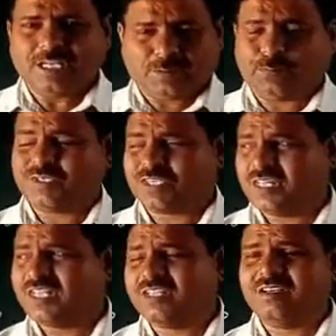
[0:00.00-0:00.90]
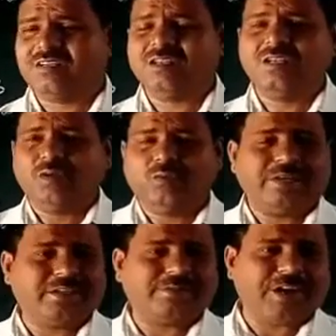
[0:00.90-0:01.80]
especially here we
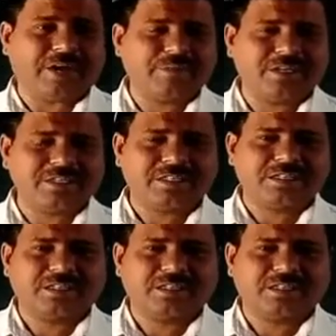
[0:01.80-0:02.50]
are the farmers.